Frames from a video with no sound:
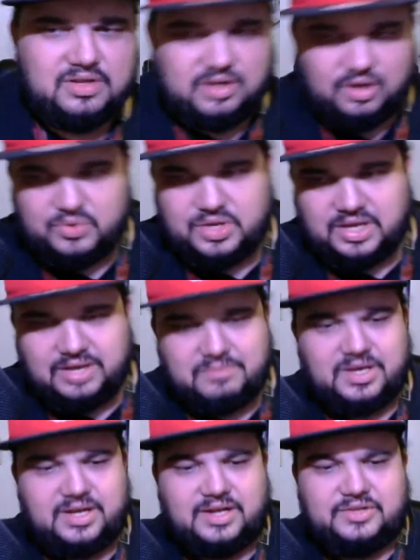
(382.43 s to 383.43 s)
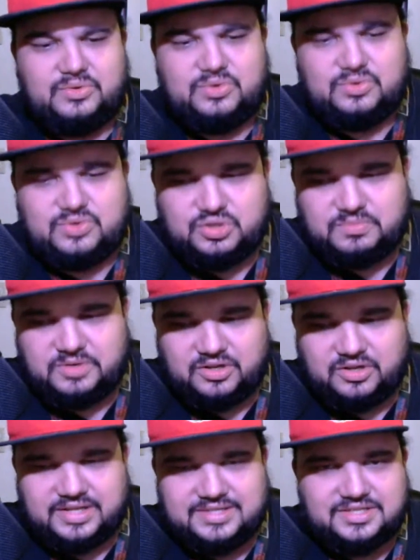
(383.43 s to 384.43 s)
oh yeah, man, I do YouTube and all
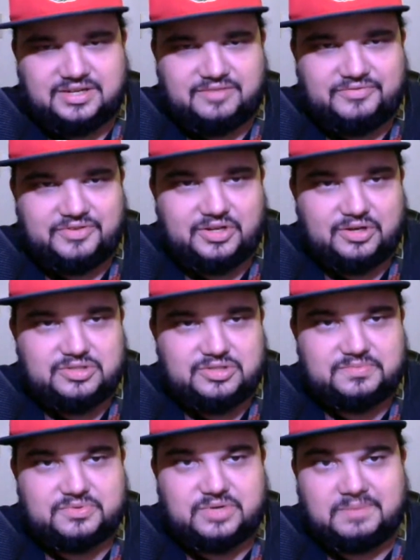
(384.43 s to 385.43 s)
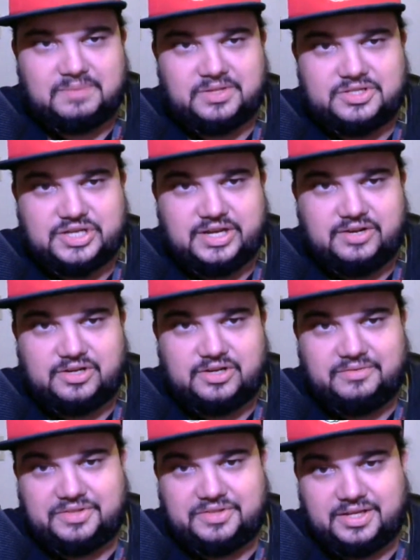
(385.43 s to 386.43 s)
that stuff, you know, subscribe to the channel and
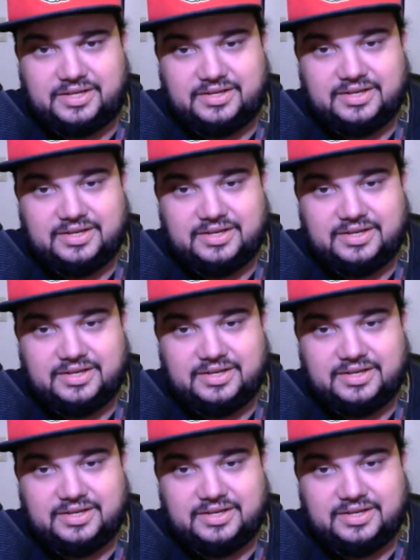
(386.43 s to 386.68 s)
everything.